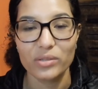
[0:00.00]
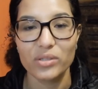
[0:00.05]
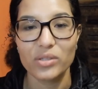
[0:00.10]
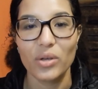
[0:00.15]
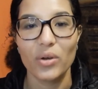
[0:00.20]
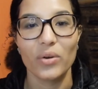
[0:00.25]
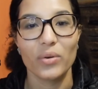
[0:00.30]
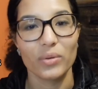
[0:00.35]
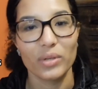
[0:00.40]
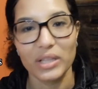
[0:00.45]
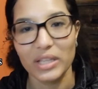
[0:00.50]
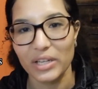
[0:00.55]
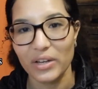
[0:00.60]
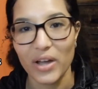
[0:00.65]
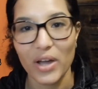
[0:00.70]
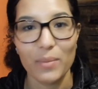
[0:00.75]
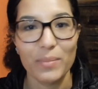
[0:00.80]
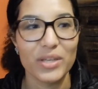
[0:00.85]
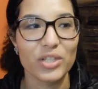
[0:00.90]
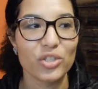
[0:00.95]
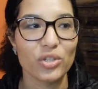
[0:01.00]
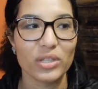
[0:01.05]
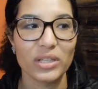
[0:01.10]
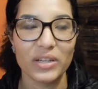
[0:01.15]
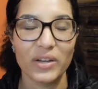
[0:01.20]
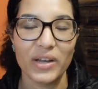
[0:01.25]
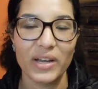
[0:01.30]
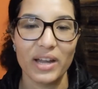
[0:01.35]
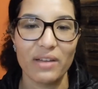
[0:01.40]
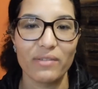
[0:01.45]
So make sure
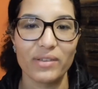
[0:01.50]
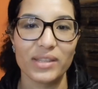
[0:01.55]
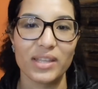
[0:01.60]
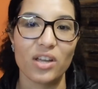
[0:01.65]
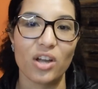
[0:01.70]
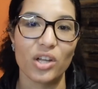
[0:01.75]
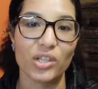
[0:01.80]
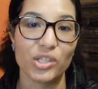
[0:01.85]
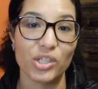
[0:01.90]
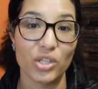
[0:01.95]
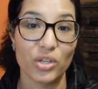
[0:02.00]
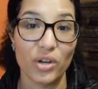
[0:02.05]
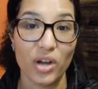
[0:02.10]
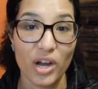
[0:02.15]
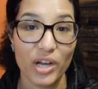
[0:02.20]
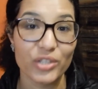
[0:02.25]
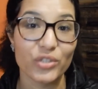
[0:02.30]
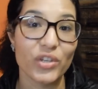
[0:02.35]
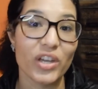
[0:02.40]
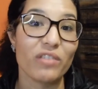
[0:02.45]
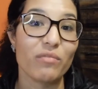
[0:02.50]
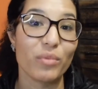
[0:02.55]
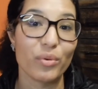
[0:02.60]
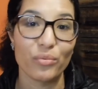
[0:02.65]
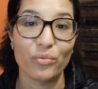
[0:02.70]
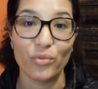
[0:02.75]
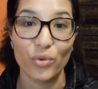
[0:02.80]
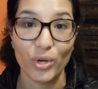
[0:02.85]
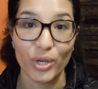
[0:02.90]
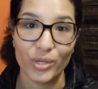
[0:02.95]
clear out everything onto your hard drive
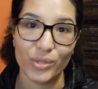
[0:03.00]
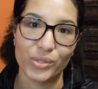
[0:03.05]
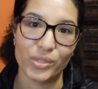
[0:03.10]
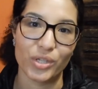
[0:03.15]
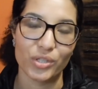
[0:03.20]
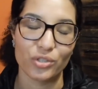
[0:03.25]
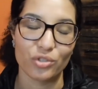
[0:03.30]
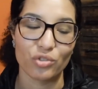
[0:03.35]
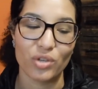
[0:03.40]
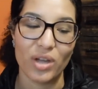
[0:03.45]
before you start your